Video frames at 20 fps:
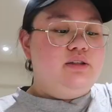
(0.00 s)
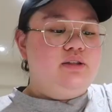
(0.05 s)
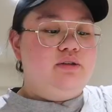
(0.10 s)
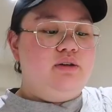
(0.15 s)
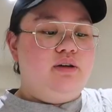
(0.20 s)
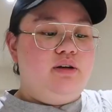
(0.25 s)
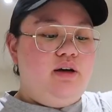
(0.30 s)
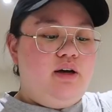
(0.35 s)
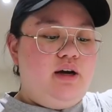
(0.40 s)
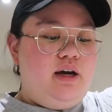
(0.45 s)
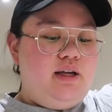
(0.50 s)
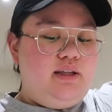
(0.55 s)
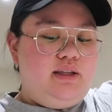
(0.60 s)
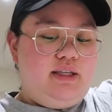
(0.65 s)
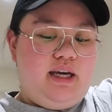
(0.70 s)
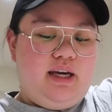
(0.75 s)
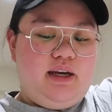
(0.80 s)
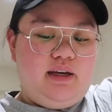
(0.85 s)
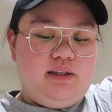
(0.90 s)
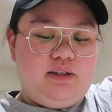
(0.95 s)
So I
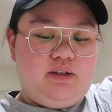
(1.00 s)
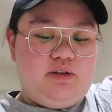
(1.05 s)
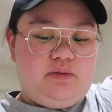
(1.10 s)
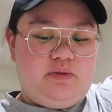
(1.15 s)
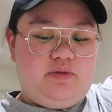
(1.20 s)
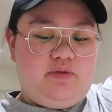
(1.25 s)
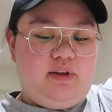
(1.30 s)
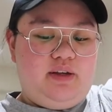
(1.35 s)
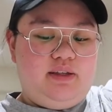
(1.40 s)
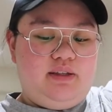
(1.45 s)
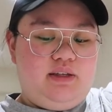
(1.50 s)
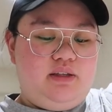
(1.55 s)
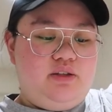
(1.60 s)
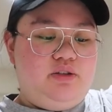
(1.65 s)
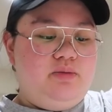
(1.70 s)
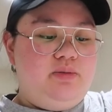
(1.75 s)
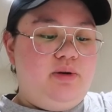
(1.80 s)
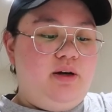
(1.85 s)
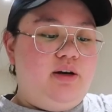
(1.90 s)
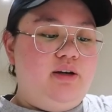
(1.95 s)
take a scoop of this, and
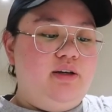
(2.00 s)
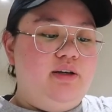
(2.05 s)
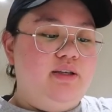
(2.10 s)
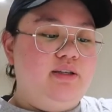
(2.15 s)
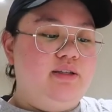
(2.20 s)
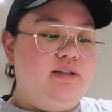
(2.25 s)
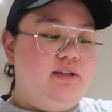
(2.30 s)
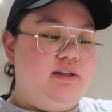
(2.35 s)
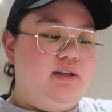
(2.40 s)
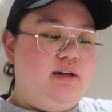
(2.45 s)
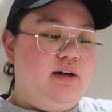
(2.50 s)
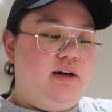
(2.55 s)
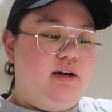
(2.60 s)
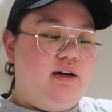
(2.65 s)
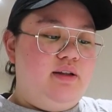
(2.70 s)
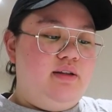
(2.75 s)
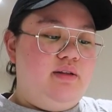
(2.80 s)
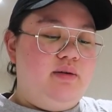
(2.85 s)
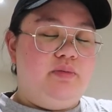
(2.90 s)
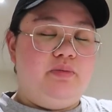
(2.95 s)
to be honest,
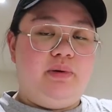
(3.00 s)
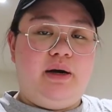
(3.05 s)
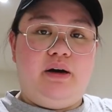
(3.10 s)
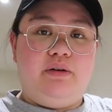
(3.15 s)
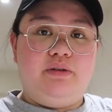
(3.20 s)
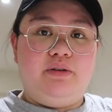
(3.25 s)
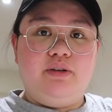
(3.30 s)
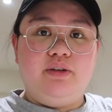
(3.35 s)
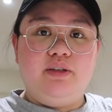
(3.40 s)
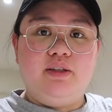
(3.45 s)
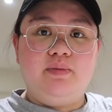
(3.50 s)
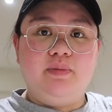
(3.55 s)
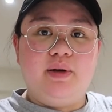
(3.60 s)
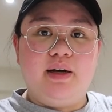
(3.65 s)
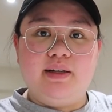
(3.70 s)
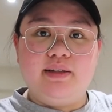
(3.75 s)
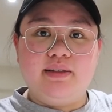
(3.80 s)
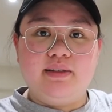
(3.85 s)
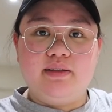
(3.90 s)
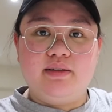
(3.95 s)
the powder
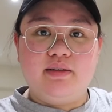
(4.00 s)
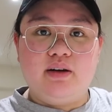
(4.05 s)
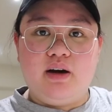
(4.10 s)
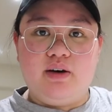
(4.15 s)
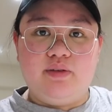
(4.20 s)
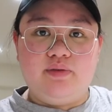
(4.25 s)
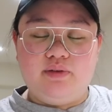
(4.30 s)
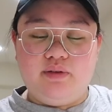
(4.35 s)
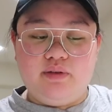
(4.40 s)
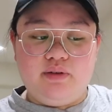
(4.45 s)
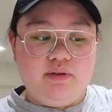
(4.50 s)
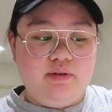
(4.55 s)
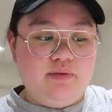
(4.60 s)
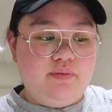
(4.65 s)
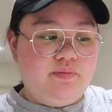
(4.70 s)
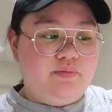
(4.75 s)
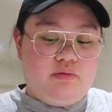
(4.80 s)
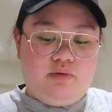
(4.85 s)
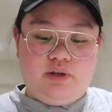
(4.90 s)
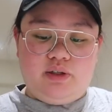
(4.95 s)
smells awful,
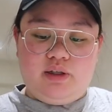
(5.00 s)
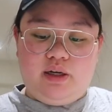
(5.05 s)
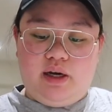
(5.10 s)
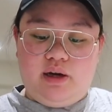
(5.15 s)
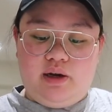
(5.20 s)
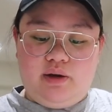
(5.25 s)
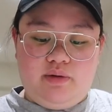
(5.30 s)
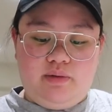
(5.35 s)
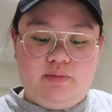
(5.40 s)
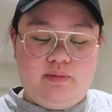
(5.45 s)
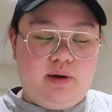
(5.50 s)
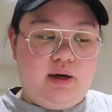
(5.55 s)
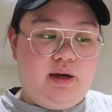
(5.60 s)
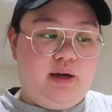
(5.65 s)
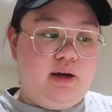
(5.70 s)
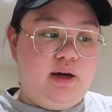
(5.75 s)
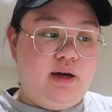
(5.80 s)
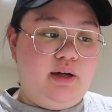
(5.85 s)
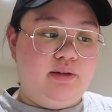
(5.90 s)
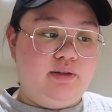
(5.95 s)
which I,
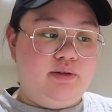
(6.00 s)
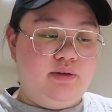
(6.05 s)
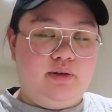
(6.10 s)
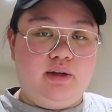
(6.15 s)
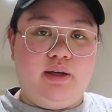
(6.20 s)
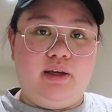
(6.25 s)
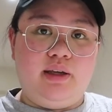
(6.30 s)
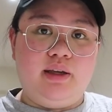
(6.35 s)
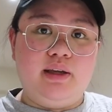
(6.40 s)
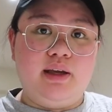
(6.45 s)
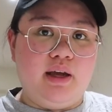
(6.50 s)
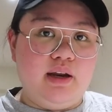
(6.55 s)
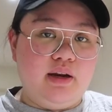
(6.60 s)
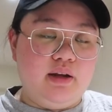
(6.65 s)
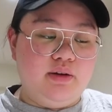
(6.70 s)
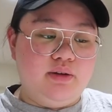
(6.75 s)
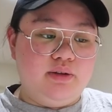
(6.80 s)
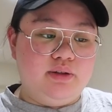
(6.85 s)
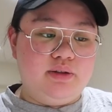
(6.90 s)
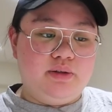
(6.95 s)
I had to like
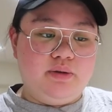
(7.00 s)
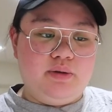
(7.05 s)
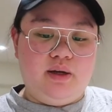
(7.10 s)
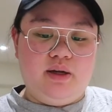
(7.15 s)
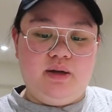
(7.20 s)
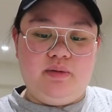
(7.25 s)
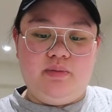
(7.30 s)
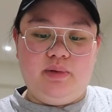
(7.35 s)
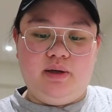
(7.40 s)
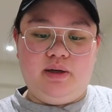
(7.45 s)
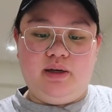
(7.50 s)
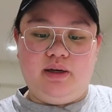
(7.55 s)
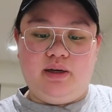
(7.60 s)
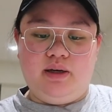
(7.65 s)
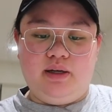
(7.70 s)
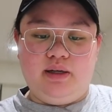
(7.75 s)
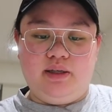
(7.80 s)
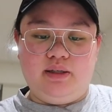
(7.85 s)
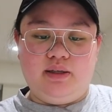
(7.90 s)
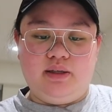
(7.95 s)
get used to it
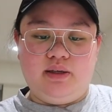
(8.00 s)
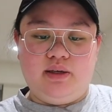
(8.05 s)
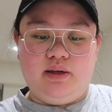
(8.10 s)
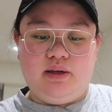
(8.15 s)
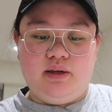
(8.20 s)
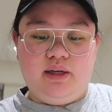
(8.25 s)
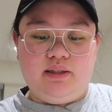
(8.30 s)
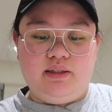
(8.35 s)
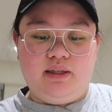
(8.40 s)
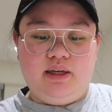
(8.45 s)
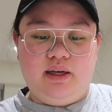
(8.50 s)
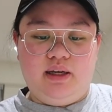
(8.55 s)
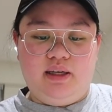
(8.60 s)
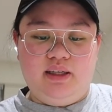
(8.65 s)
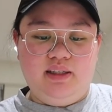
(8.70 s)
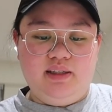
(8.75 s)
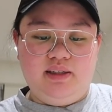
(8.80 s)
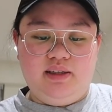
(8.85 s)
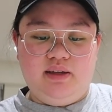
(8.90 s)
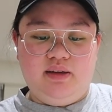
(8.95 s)
because it
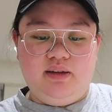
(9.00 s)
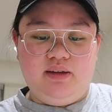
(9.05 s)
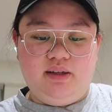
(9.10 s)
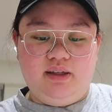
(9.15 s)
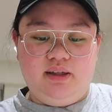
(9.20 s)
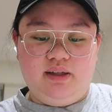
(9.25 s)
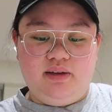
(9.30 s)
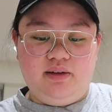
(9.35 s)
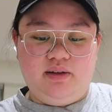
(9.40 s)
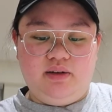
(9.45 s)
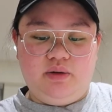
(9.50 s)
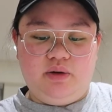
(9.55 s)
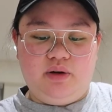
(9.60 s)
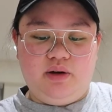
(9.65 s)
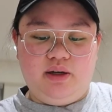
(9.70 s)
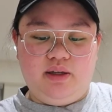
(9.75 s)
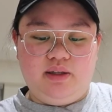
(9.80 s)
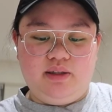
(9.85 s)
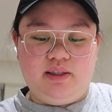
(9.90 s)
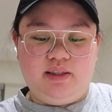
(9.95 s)
tasted like, or
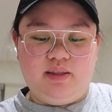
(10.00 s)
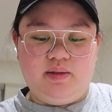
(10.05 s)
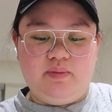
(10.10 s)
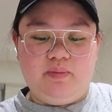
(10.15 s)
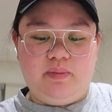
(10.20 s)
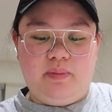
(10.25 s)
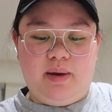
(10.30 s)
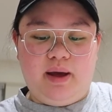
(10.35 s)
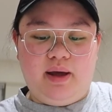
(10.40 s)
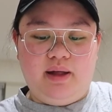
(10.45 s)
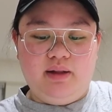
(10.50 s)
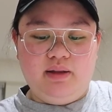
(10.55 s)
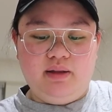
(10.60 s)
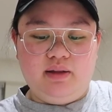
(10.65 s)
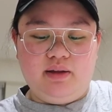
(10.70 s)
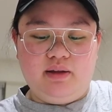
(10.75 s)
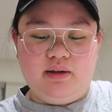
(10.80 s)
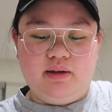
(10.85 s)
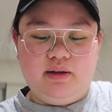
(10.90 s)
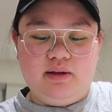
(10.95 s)
it
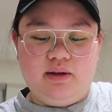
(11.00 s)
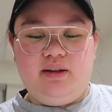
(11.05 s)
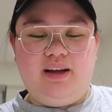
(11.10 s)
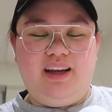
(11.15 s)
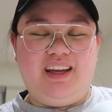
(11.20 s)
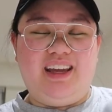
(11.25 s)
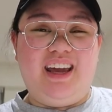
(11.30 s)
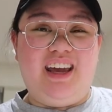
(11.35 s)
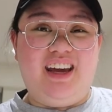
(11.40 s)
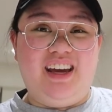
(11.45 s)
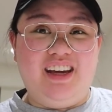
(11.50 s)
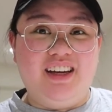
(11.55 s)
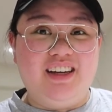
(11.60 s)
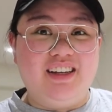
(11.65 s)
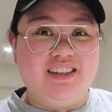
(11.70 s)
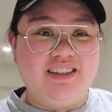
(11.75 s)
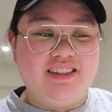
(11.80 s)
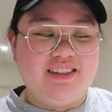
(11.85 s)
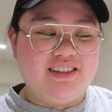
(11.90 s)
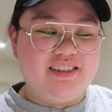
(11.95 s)
smelled like
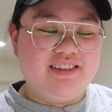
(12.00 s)
eggs.